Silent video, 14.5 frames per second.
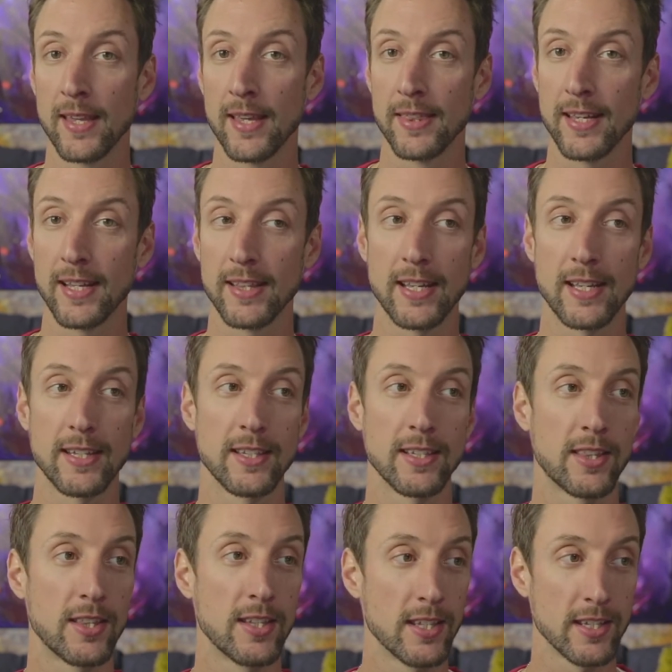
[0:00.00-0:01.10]

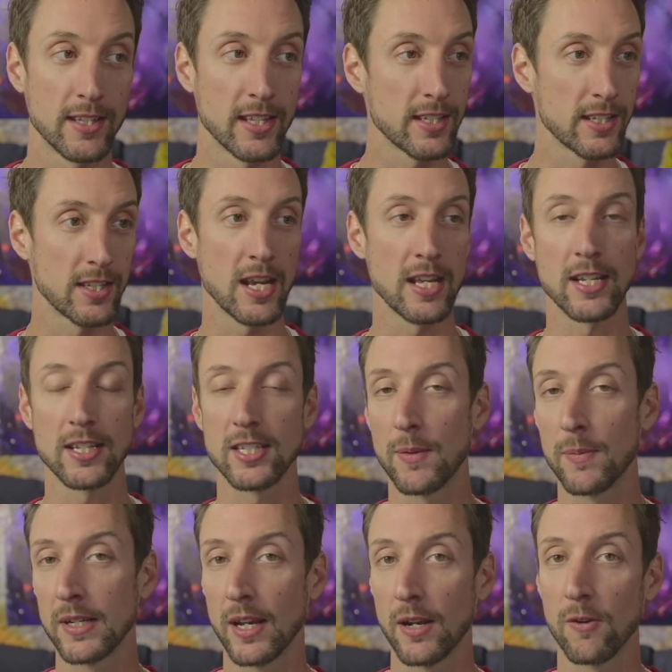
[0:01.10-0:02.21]
This thing that
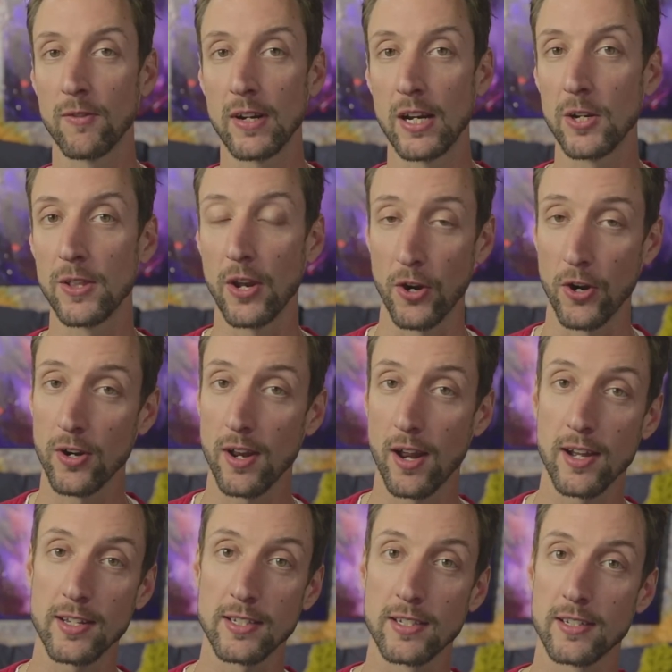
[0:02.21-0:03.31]
somebody did over here that hurt
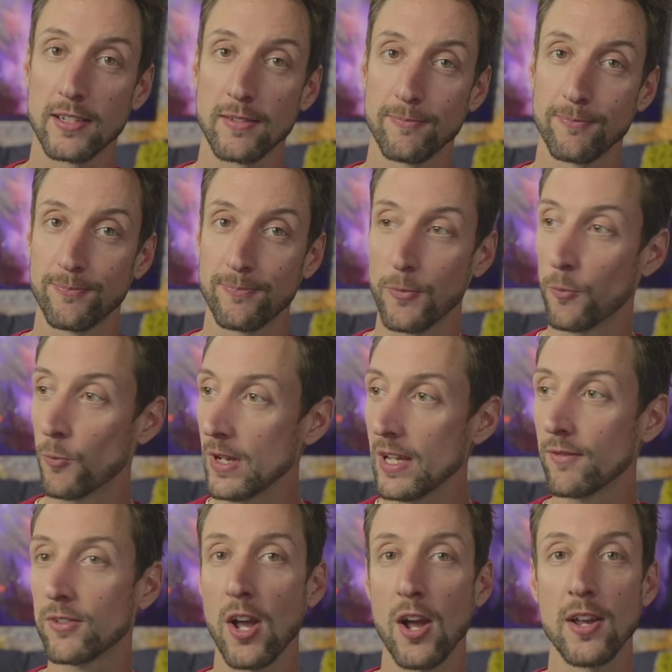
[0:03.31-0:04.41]
us, we
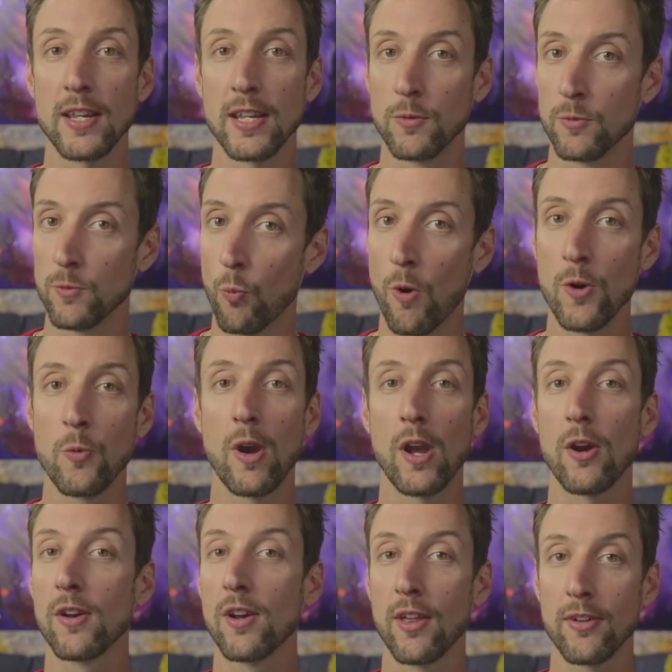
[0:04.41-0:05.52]
have done in one way or
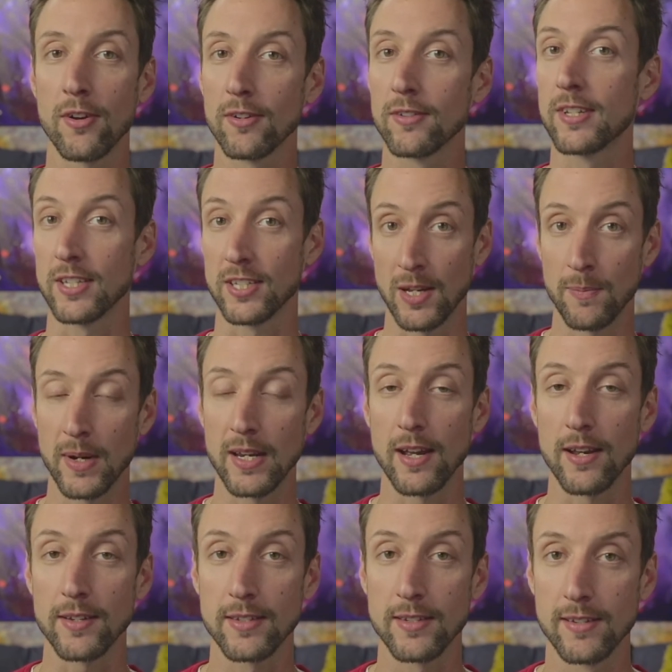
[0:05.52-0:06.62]
another to somebody
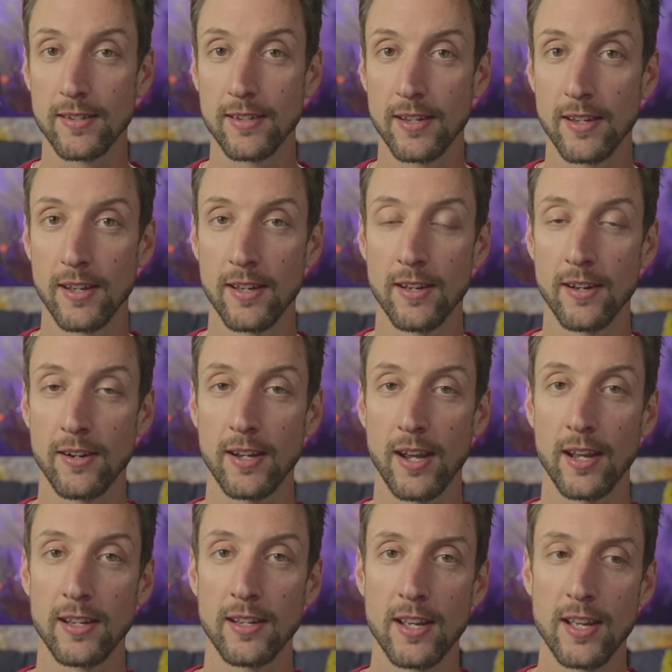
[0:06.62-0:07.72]
else,
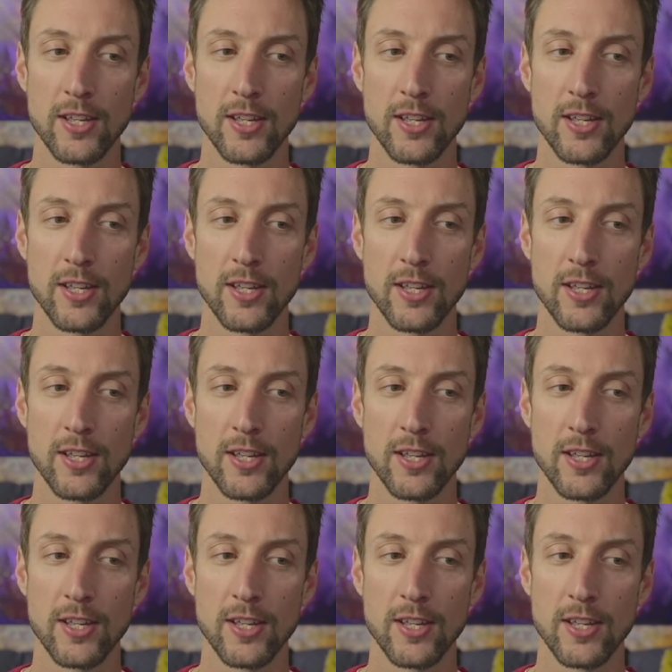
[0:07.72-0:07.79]
okay?